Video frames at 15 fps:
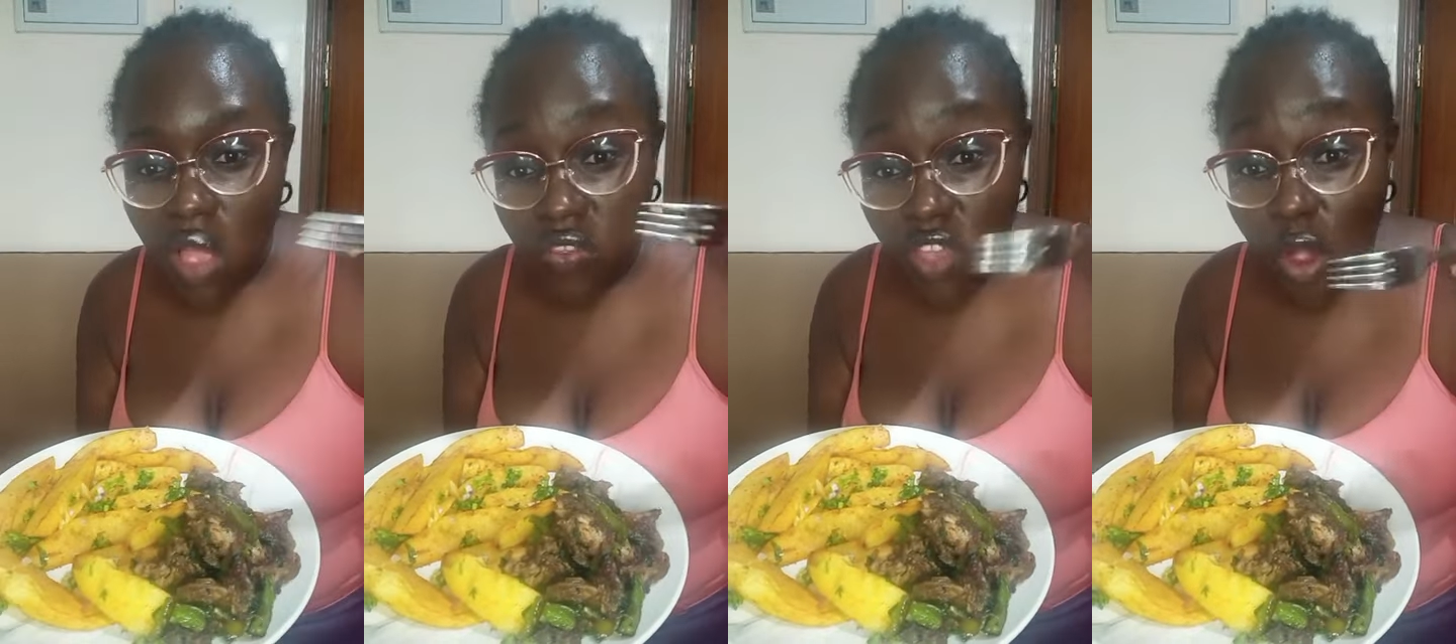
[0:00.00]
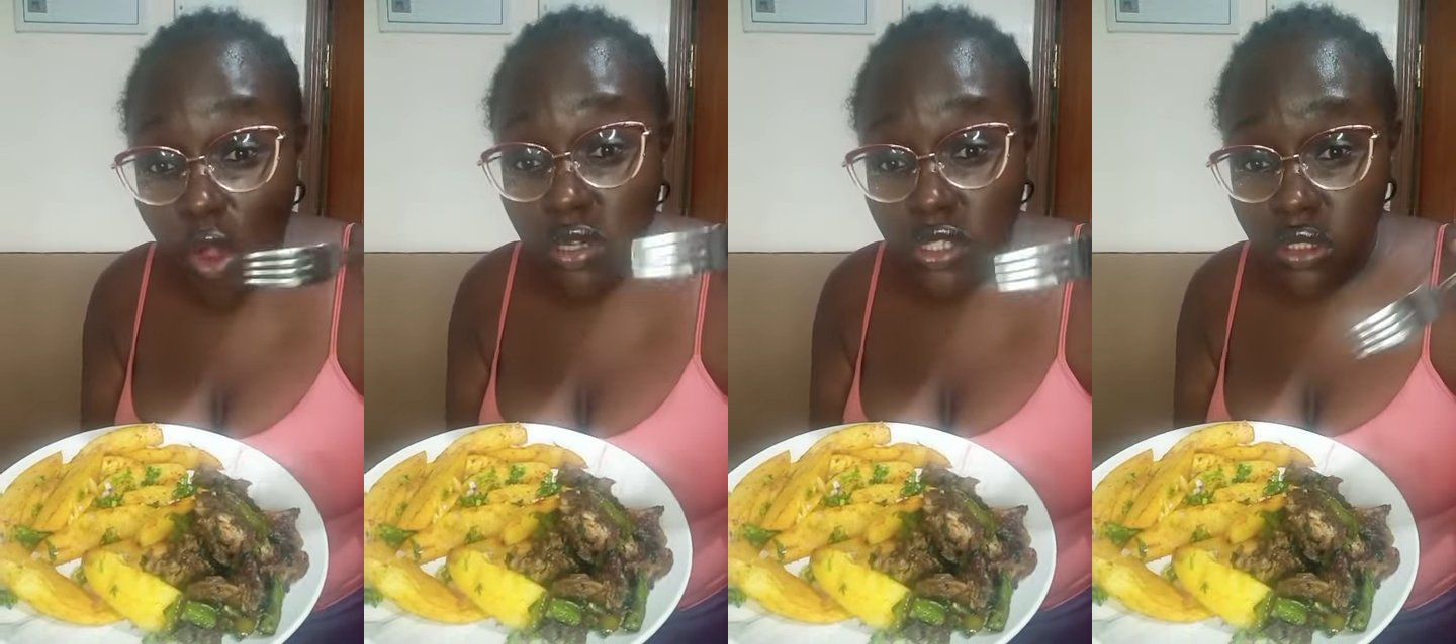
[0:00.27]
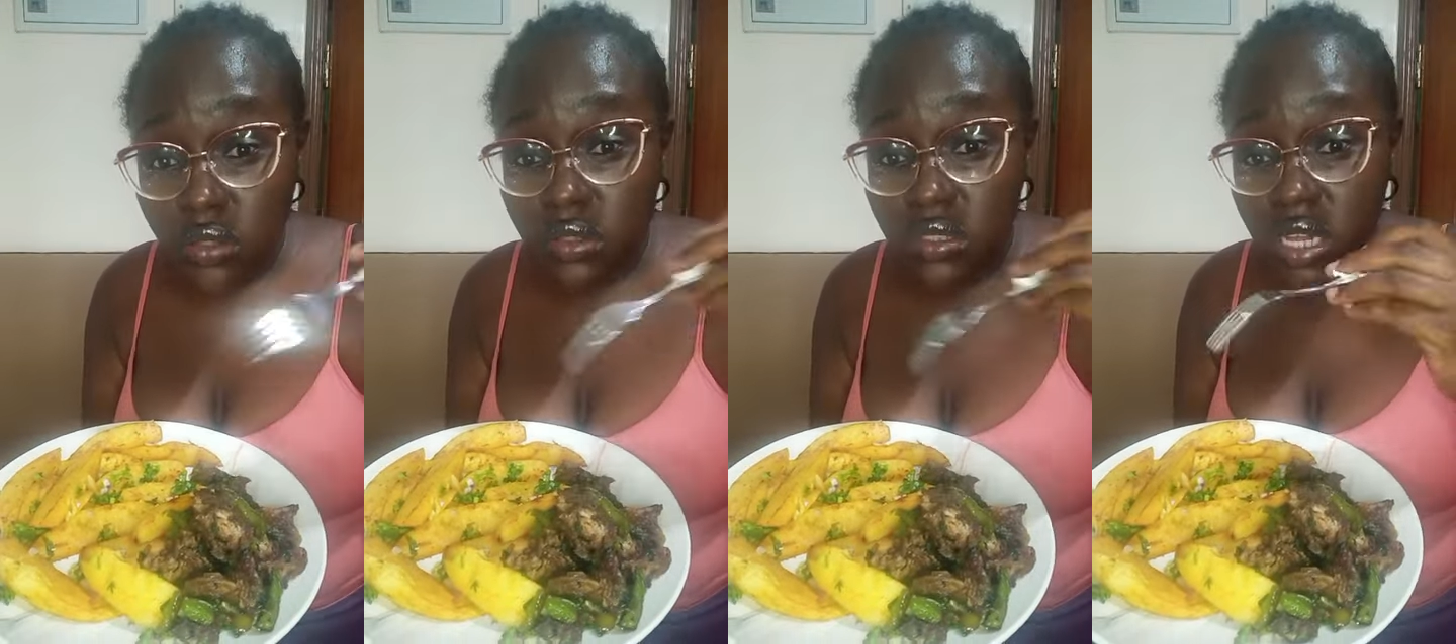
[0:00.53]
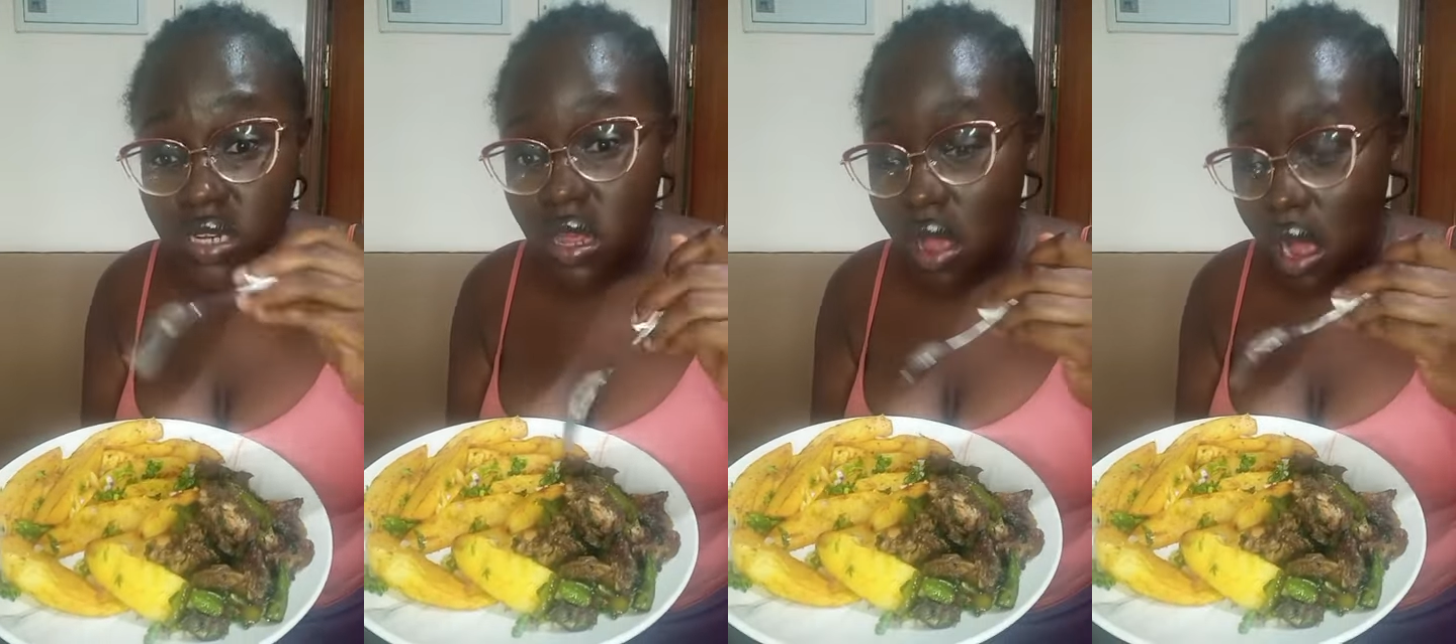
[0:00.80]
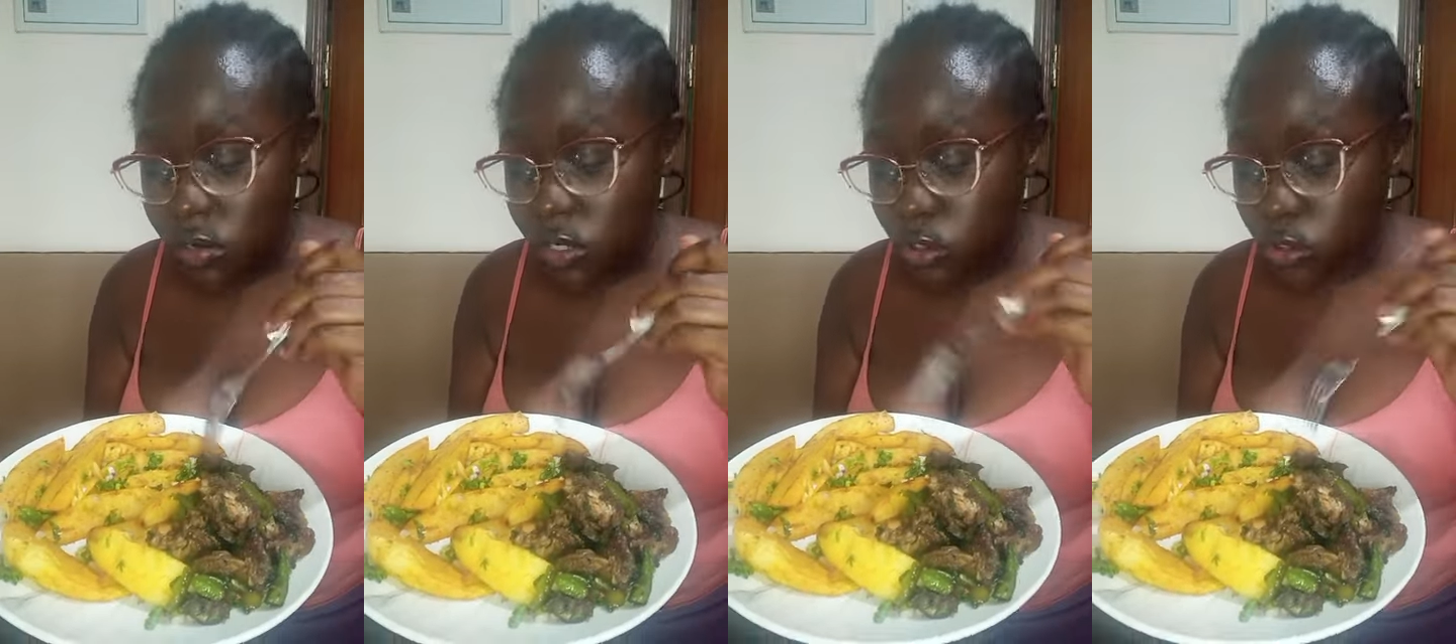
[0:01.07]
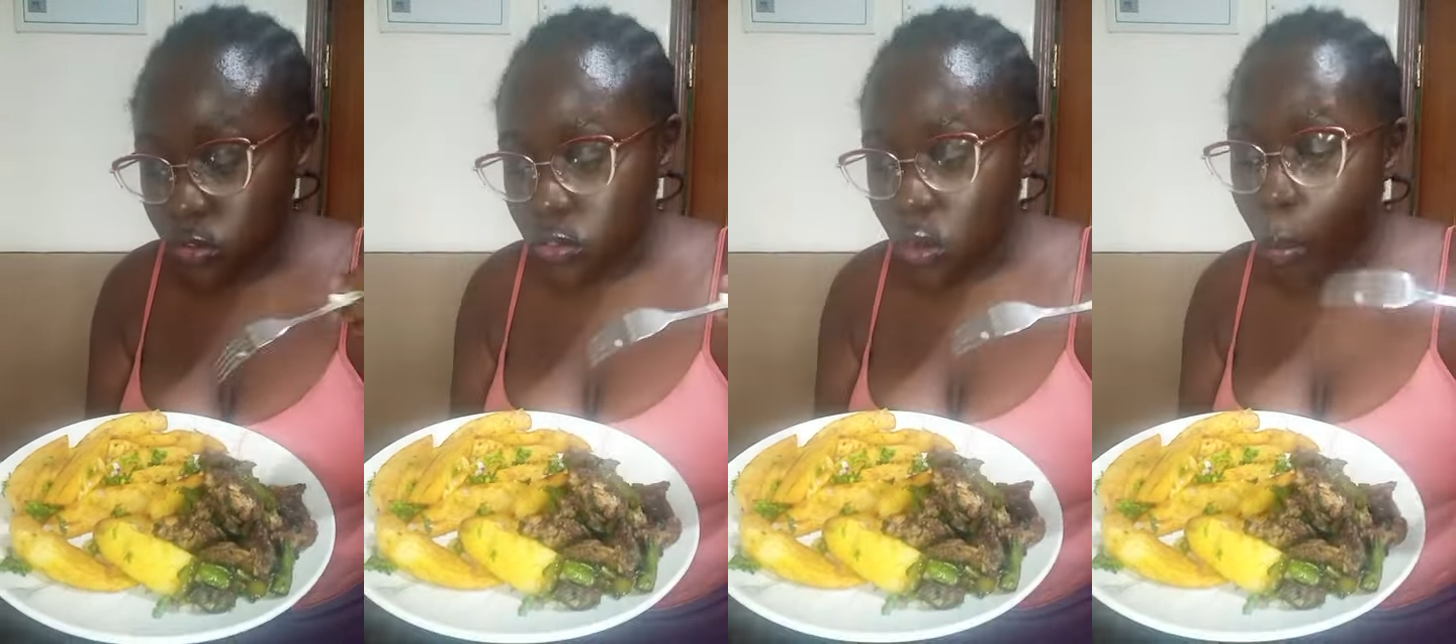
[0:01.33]
and the onions that I added
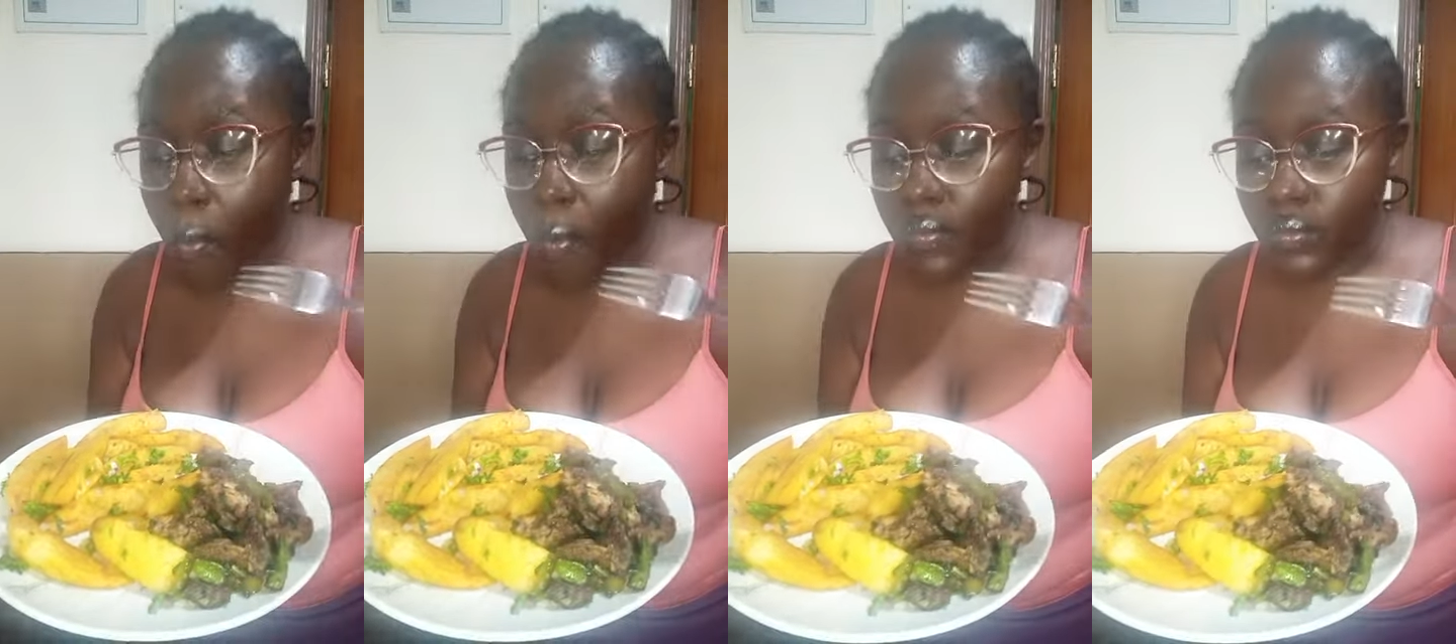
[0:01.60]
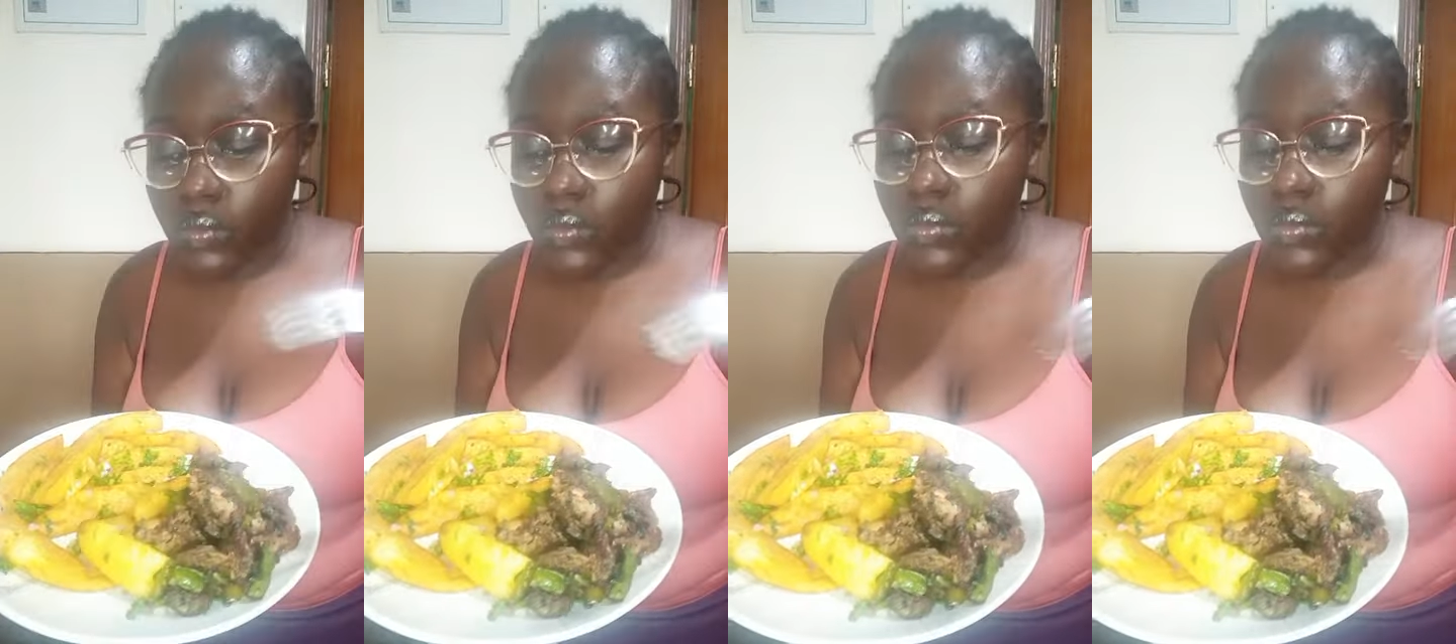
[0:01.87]
on top,